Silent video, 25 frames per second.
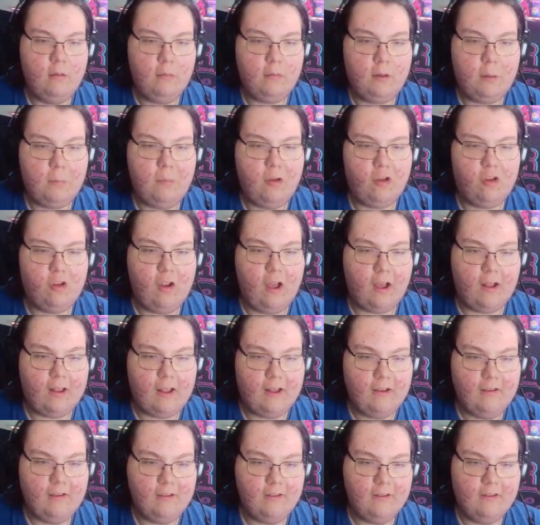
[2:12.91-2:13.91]
Give me a
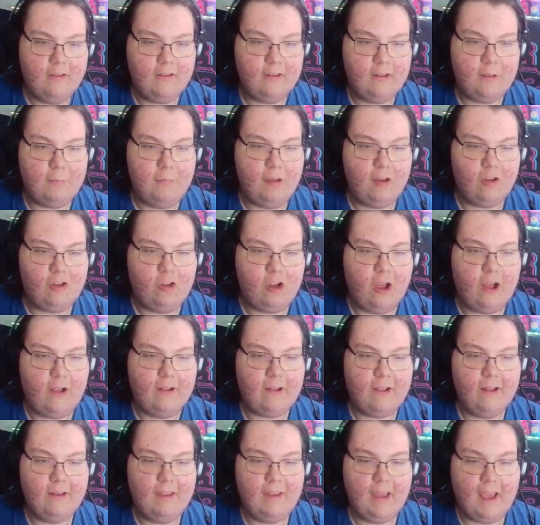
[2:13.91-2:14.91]
shotgun. Give me a
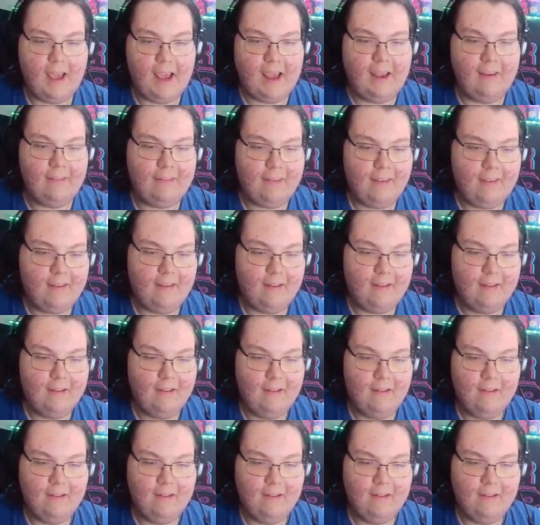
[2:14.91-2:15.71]
shotgun. Anything.